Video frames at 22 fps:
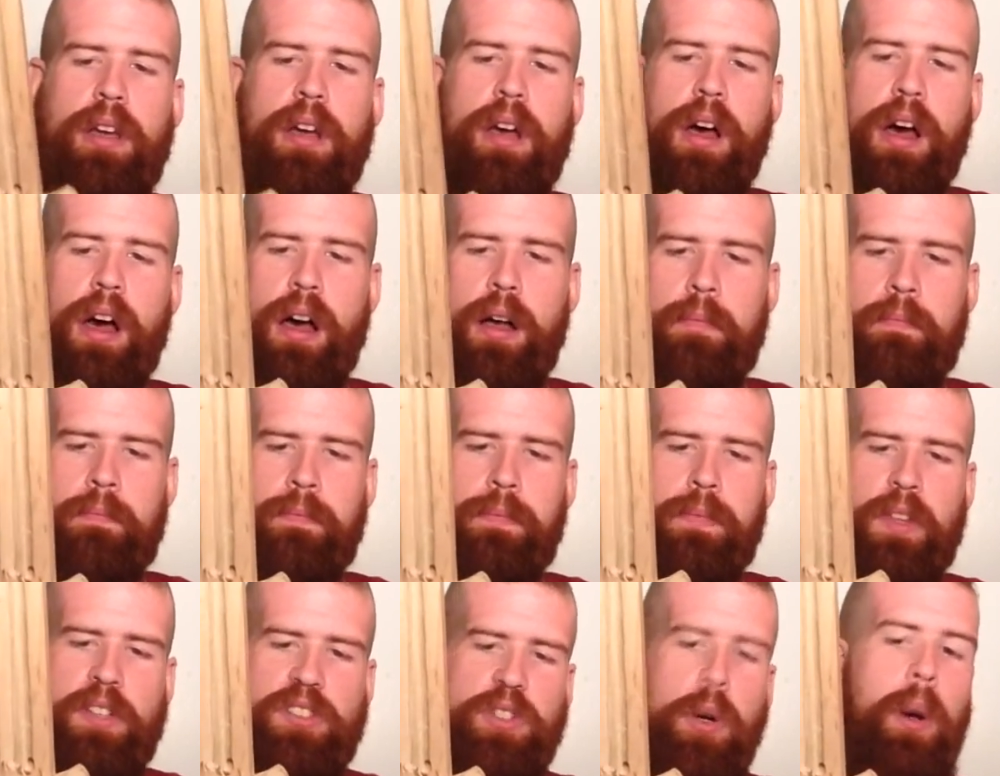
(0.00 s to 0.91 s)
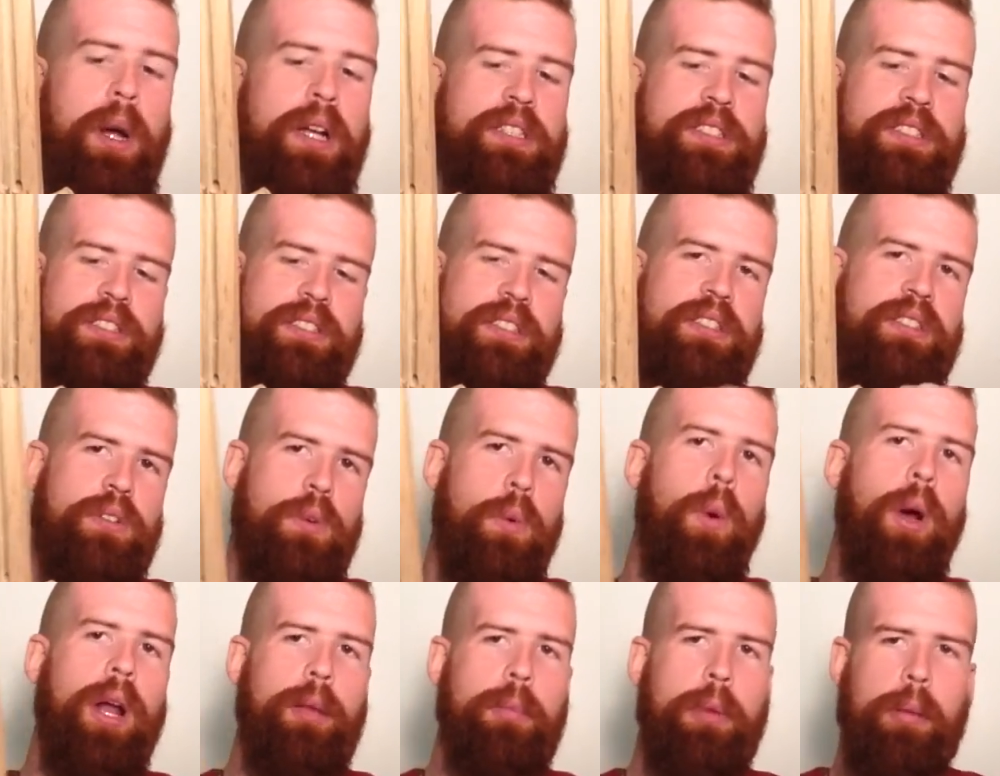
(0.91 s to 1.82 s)
And so it's
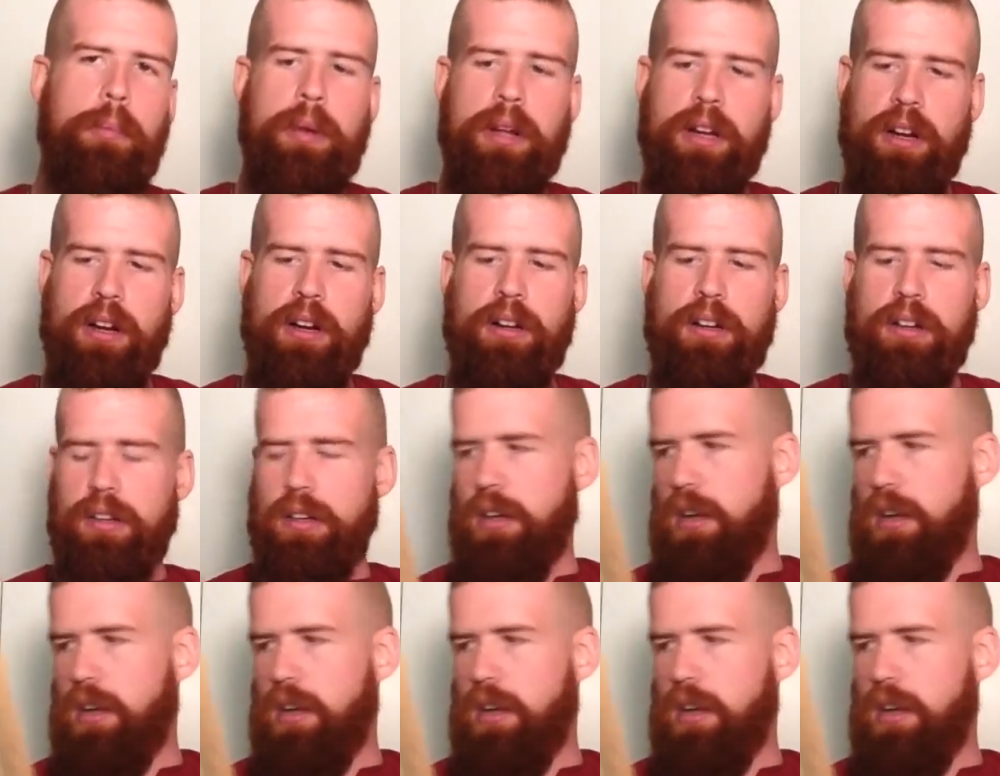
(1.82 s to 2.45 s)
quite a bit bigger.